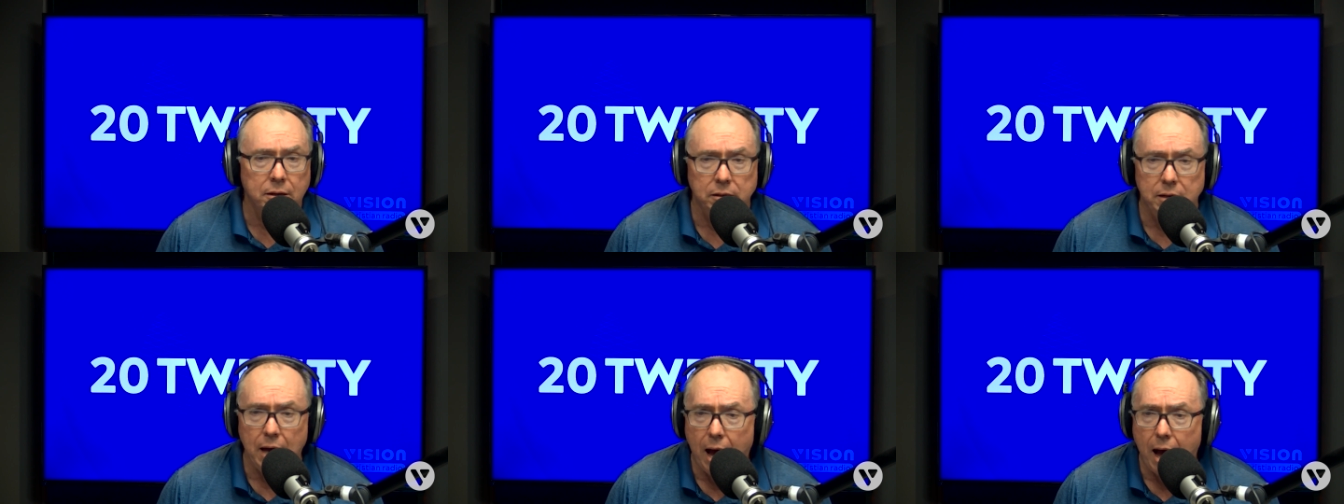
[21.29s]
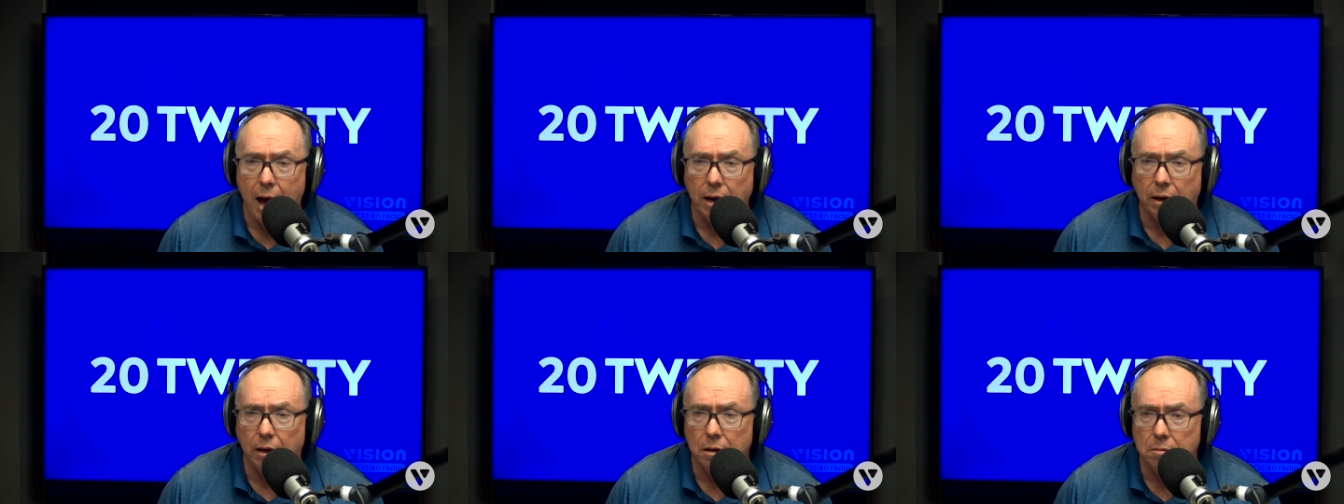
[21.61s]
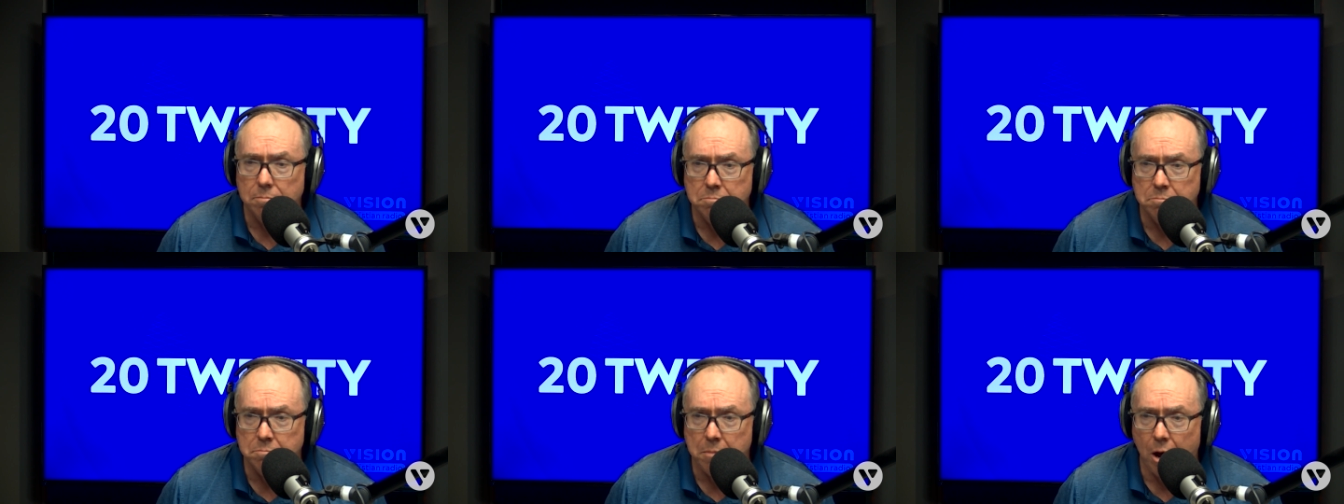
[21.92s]

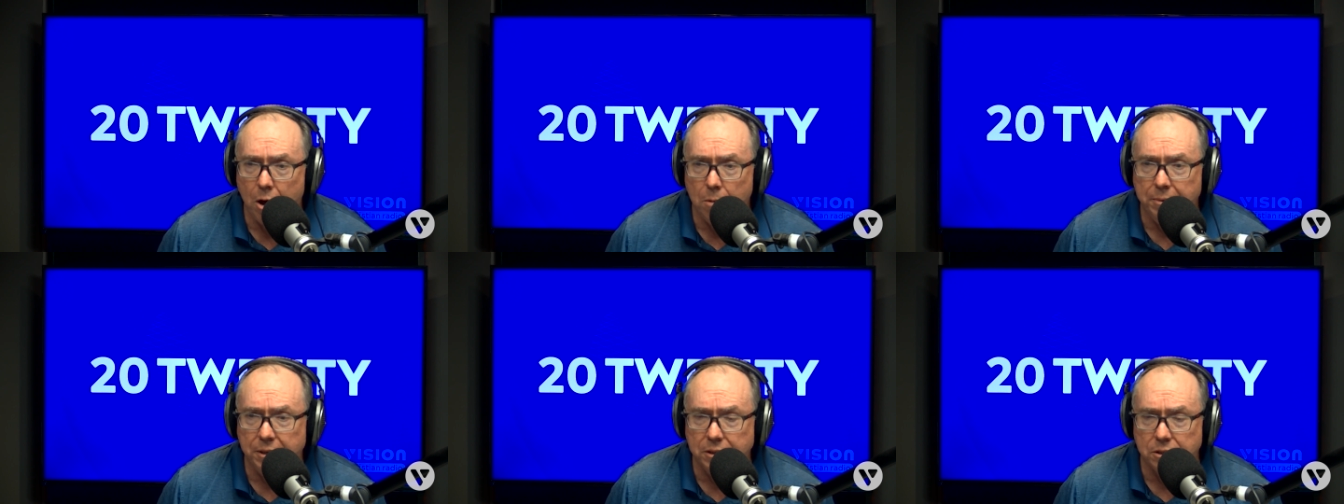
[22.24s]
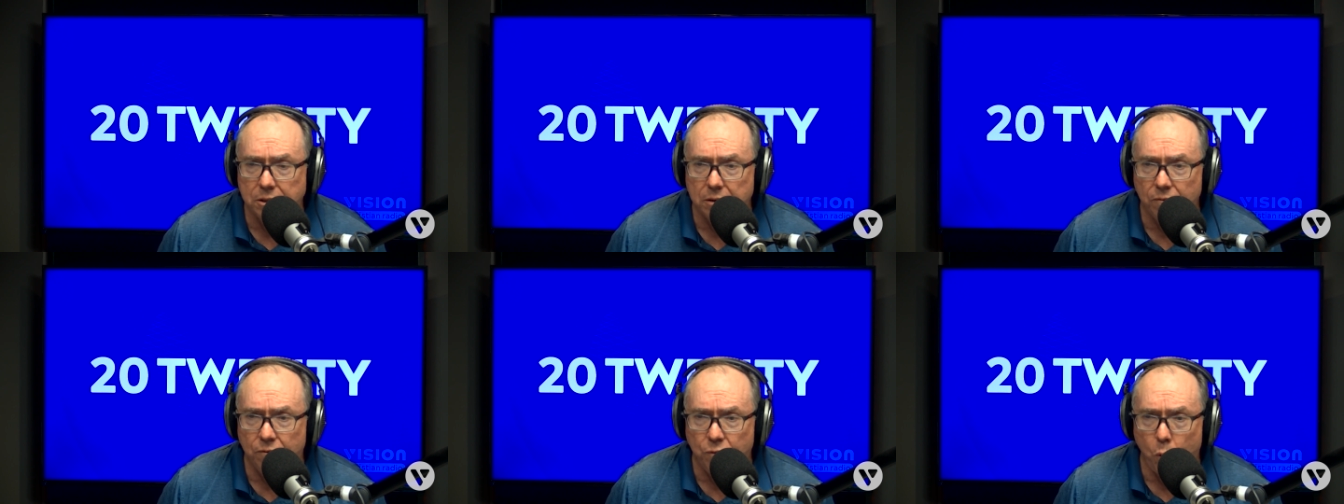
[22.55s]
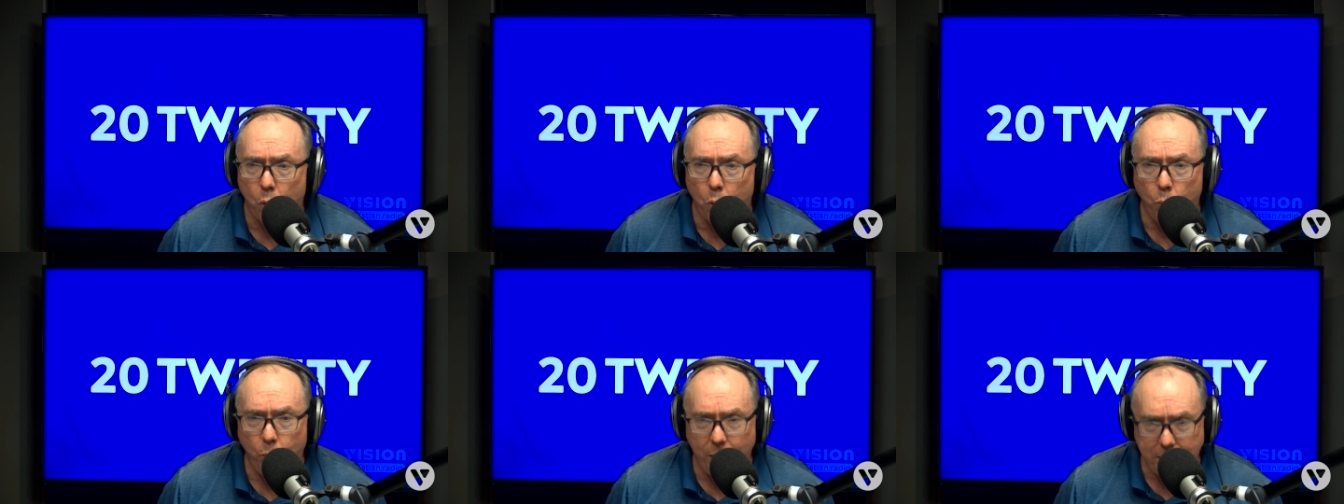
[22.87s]
dark moment
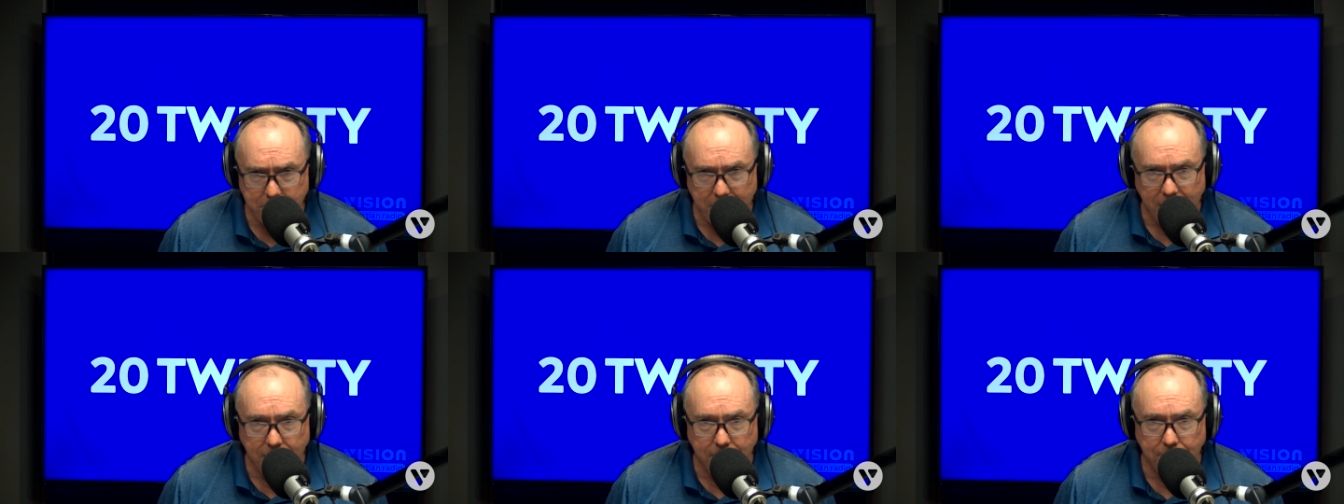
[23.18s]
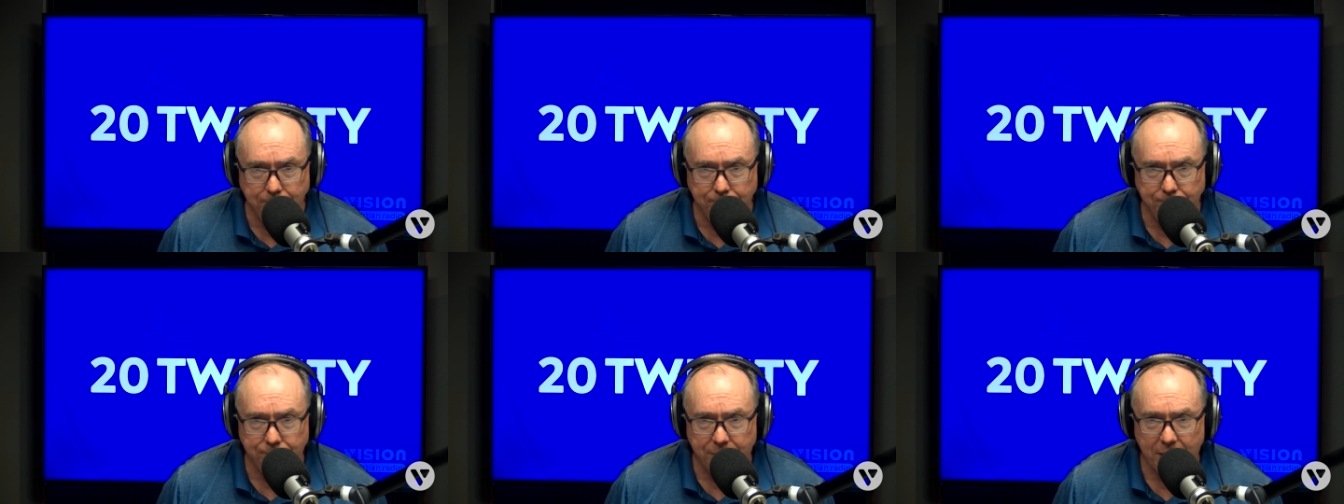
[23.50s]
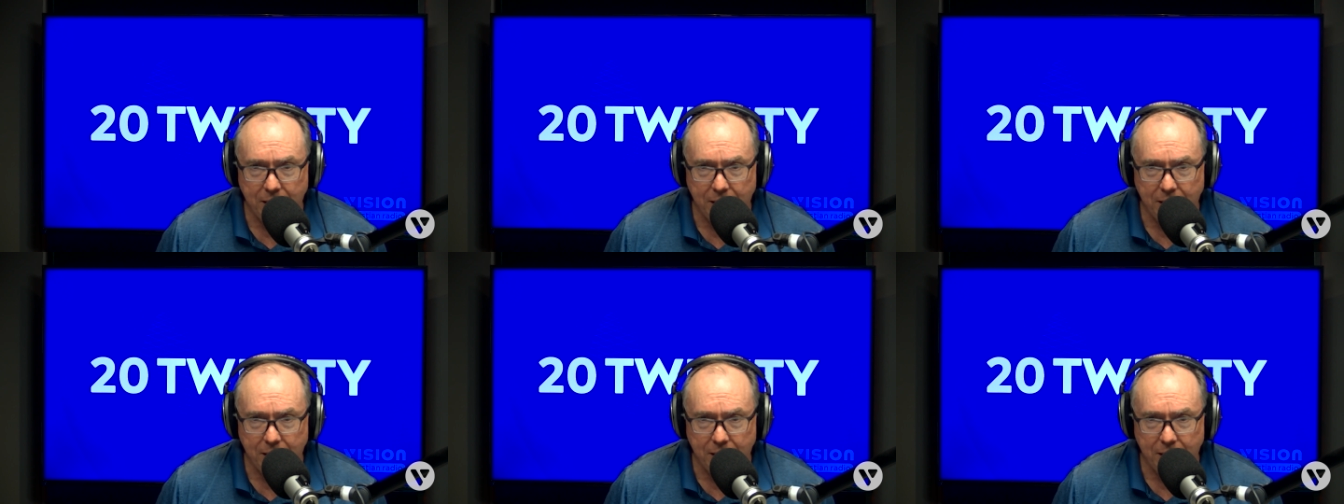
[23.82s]
for women.